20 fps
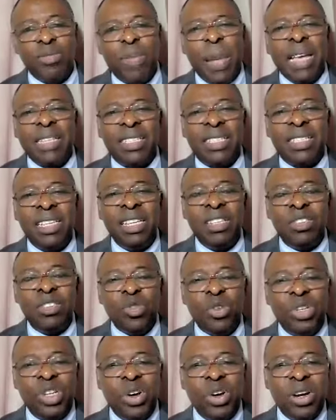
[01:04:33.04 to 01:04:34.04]
Passing
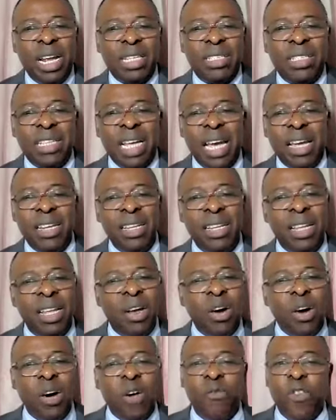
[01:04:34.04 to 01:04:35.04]
to the other side.
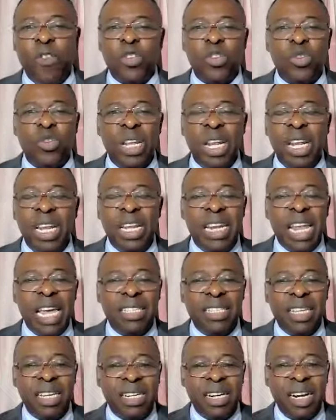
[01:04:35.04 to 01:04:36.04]
Unfortunately,
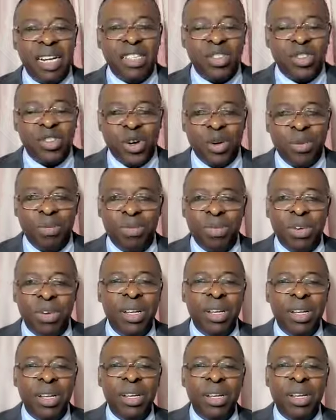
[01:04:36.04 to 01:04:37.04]
there's a great storm.
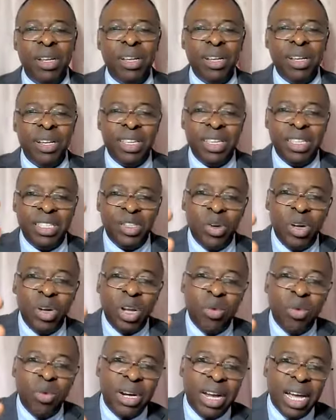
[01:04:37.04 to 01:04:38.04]
He's the
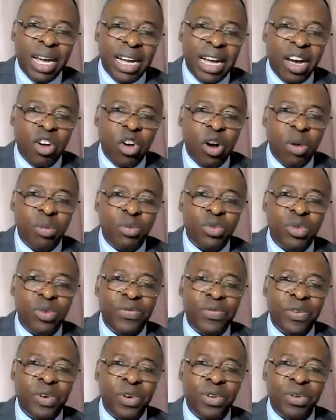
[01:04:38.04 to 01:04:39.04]
only one that can come
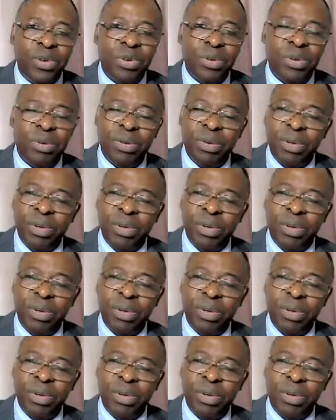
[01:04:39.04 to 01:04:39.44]
true for you.